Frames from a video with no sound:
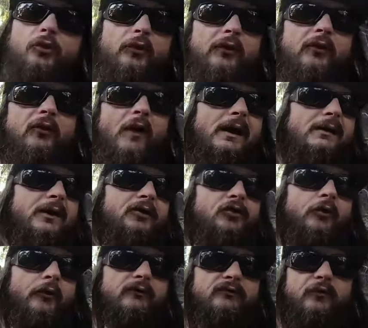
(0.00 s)
saw it crack, I
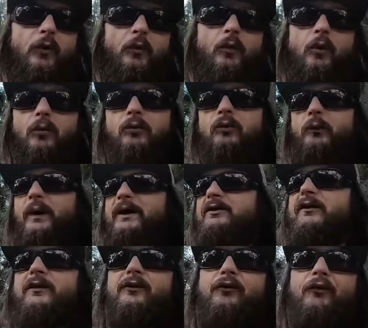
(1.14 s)
saw it fall all the way
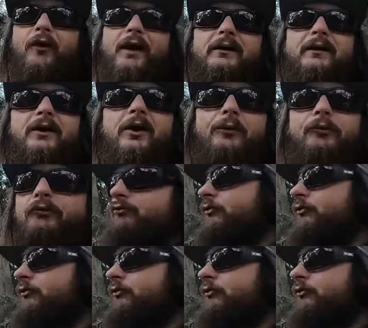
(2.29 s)
to the ground, and I was